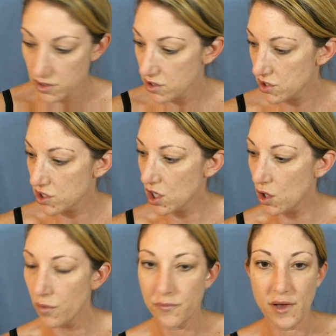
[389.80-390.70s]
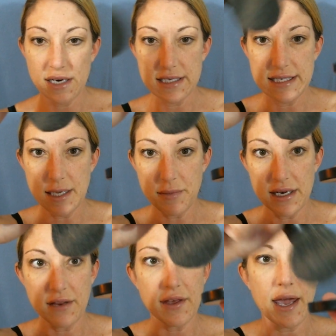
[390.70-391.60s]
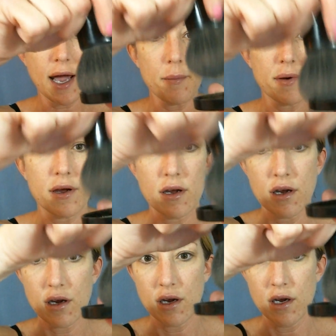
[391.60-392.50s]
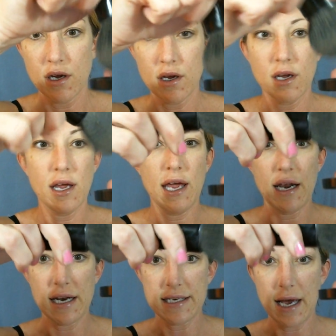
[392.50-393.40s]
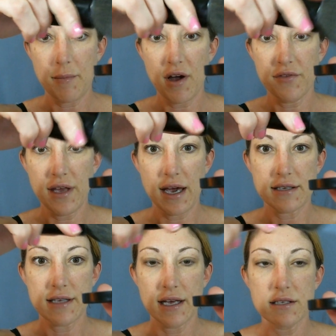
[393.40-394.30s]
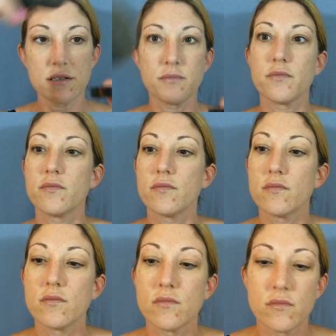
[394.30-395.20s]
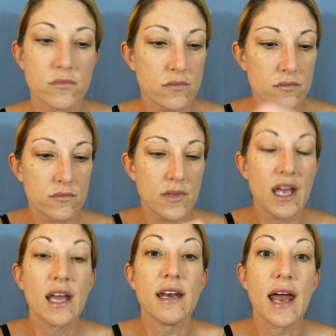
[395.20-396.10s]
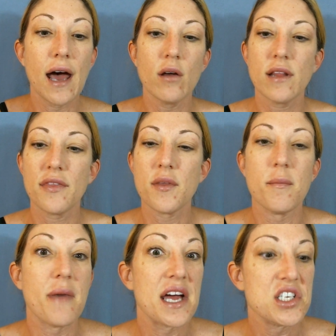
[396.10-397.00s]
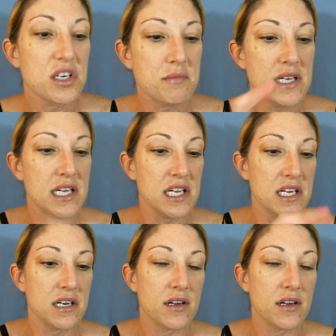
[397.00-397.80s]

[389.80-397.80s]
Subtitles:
So I just dip it into the cap and I tap off the excess, and now let the magic begin.